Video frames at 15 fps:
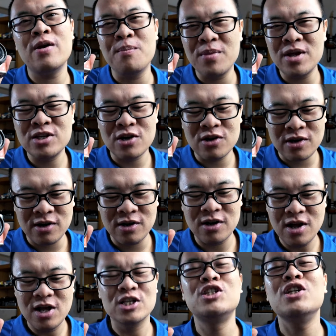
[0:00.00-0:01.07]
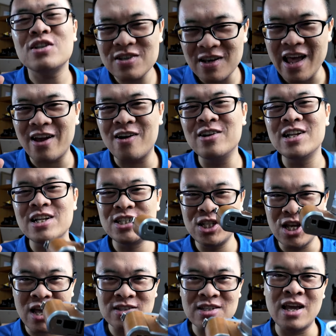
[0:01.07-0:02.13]
mediocre, just like on the
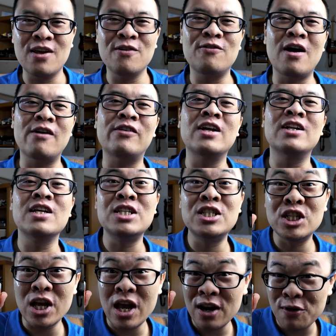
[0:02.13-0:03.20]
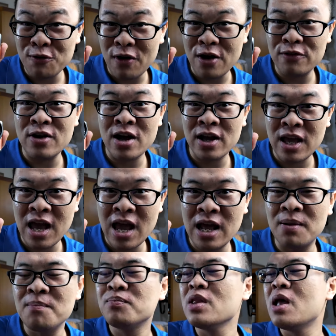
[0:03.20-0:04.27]
GX85 and the G85
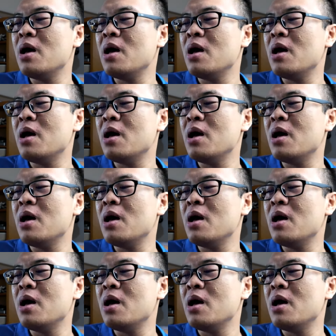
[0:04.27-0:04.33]
again.